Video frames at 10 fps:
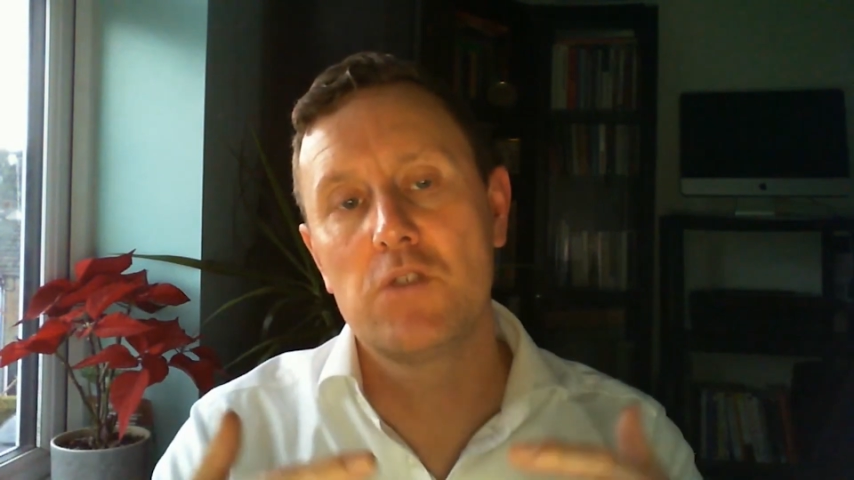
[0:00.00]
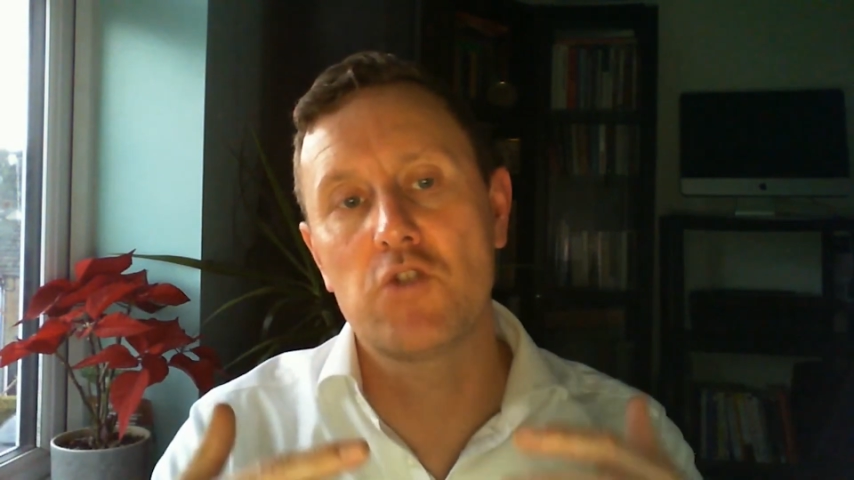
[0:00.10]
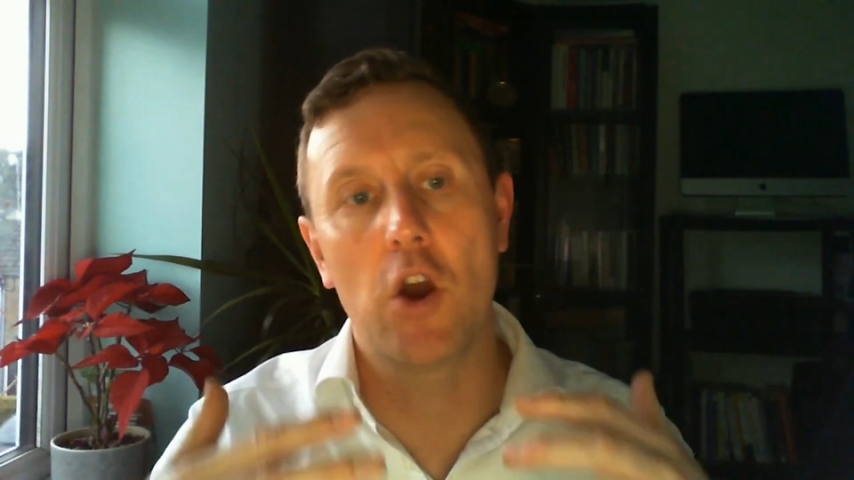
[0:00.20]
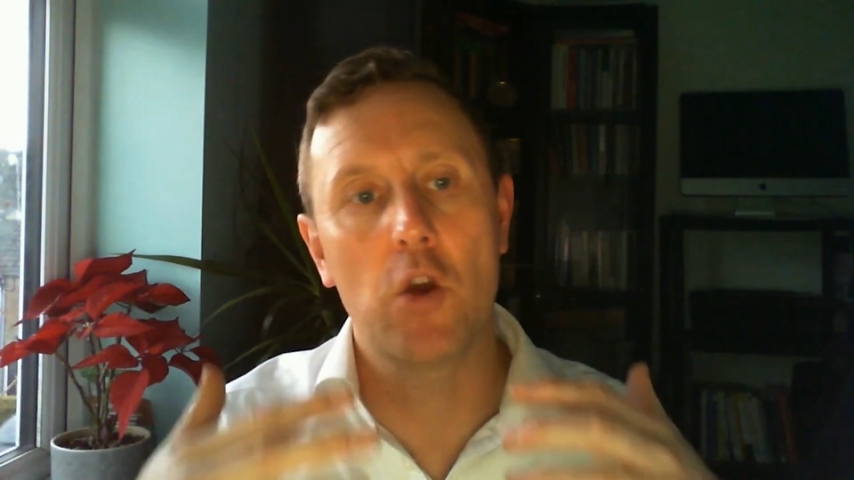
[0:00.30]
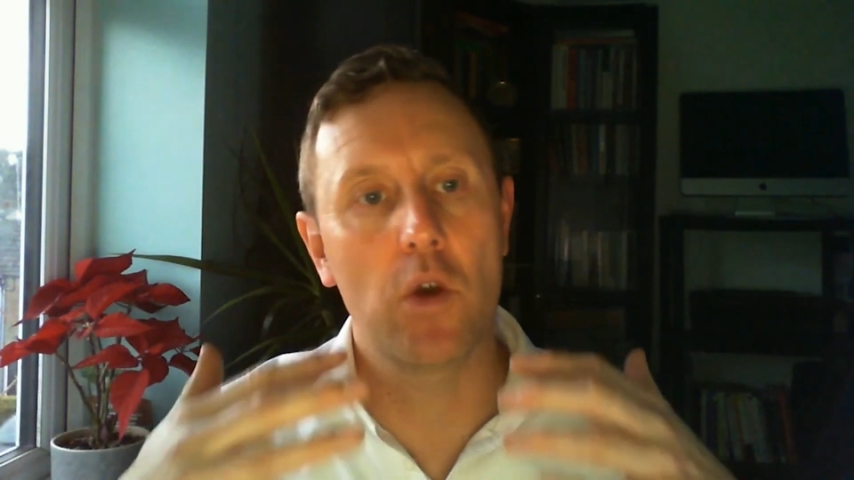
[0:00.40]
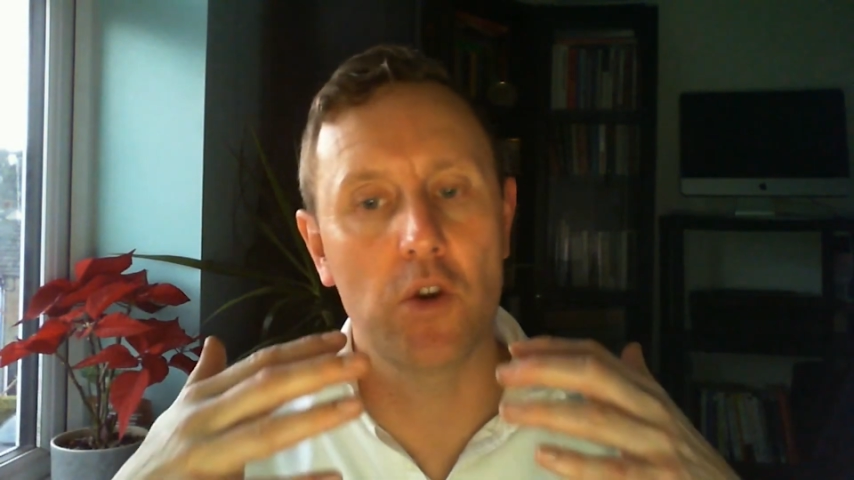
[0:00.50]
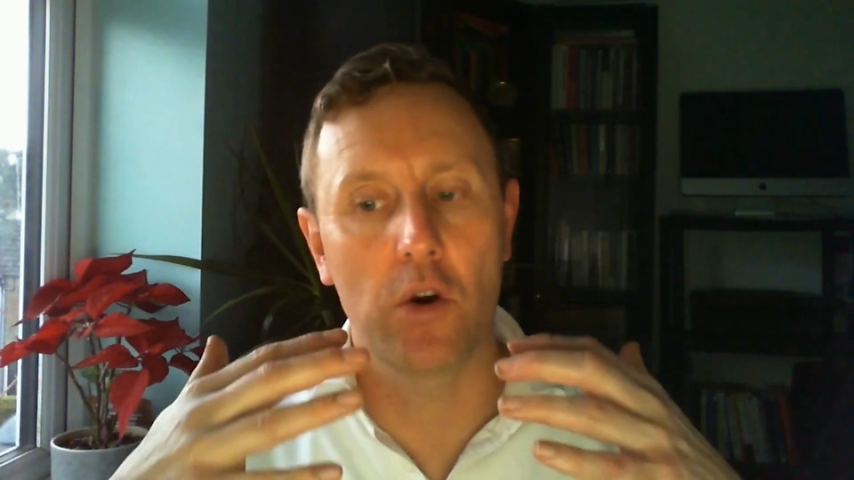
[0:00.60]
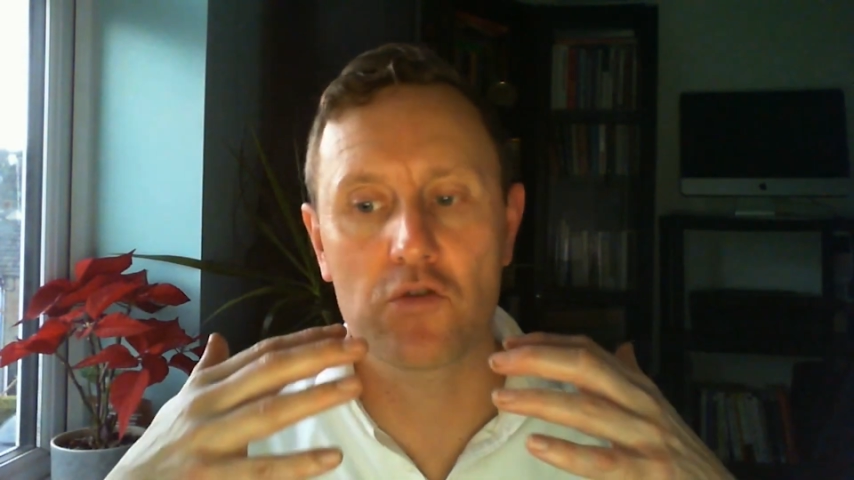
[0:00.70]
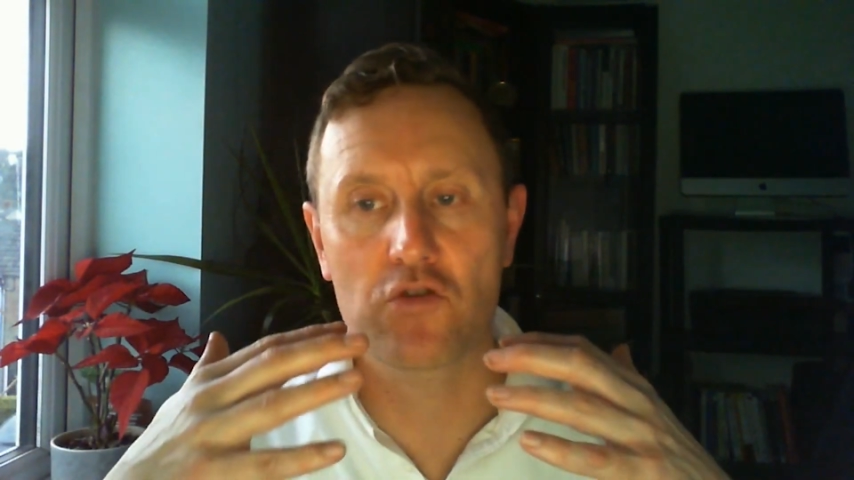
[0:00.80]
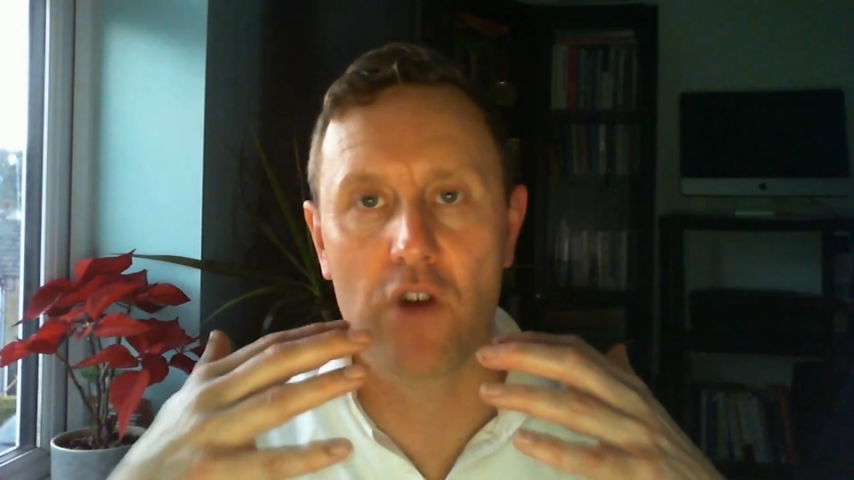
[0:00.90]
So
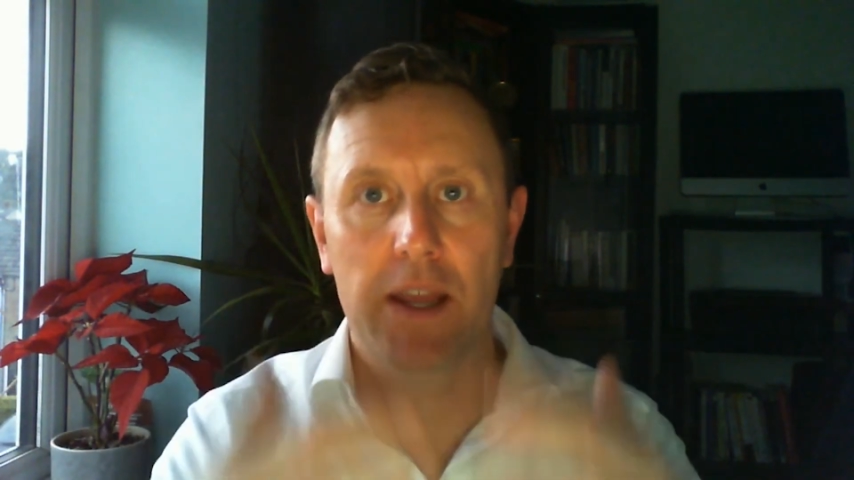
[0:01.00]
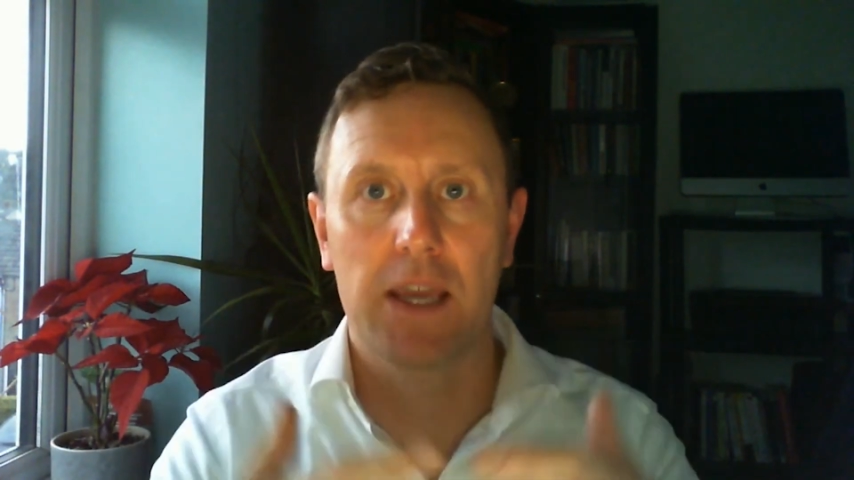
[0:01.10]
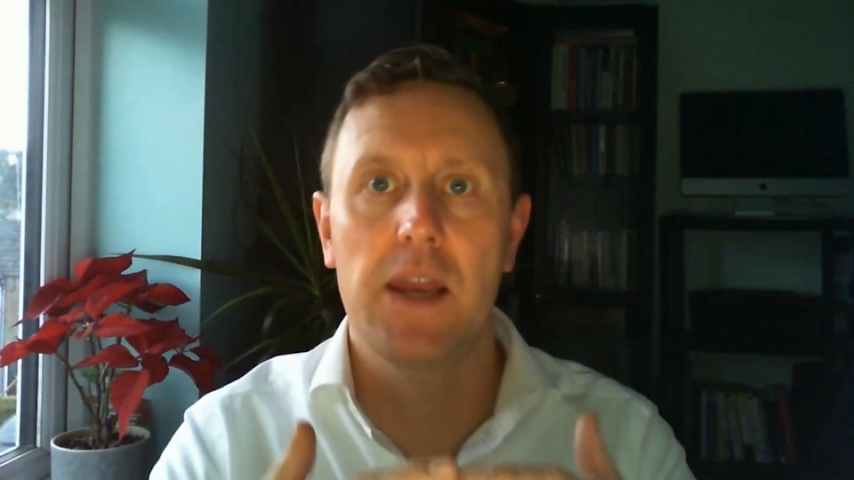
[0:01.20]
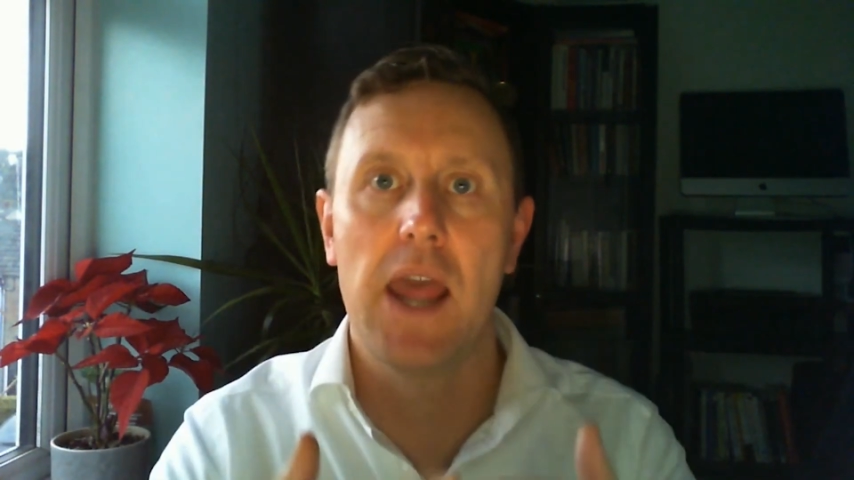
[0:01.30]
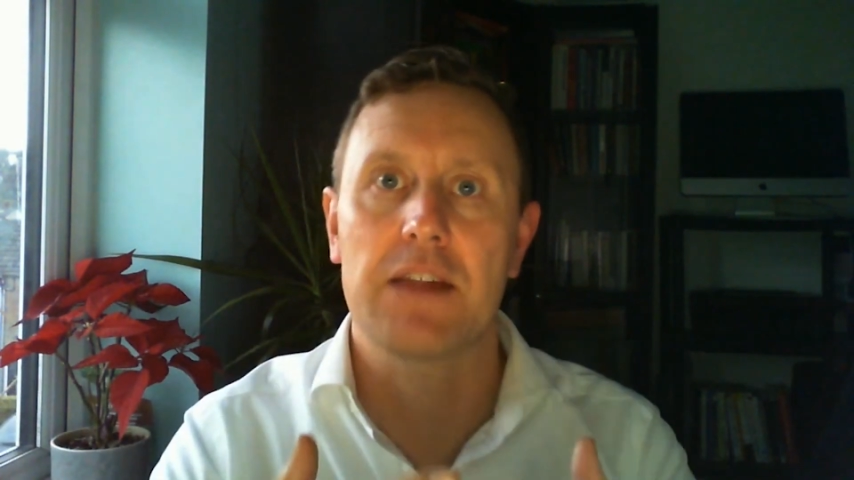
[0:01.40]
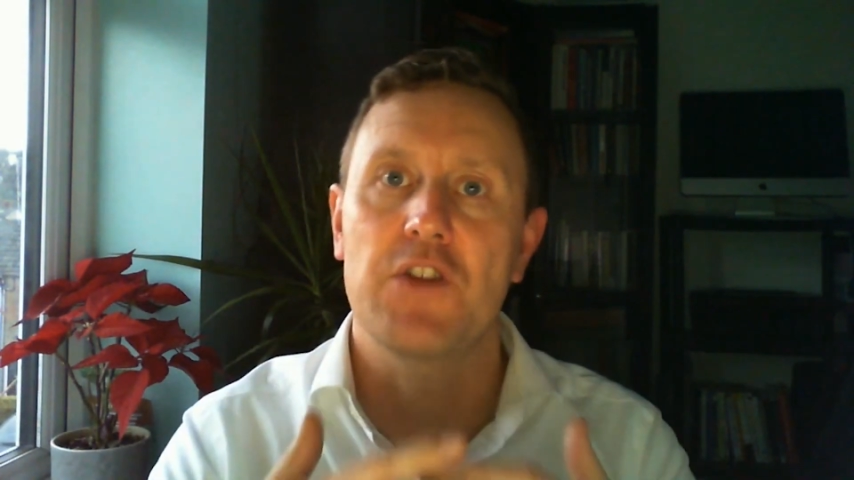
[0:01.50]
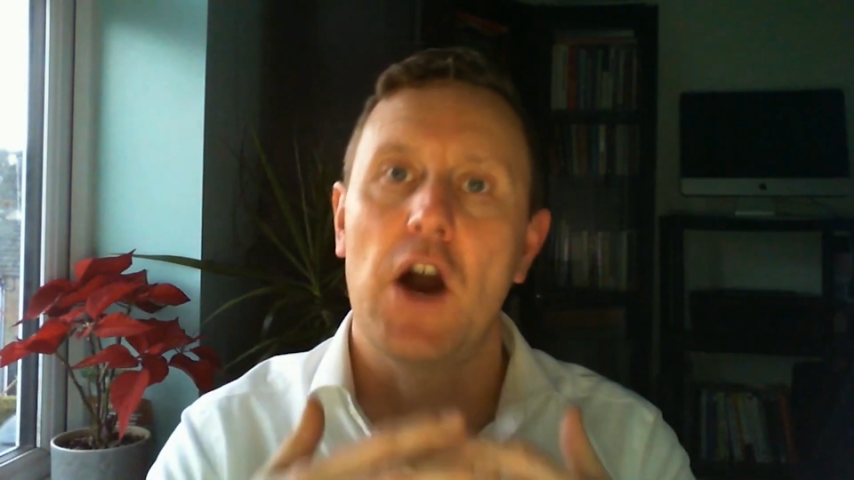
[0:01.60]
you're trying to connect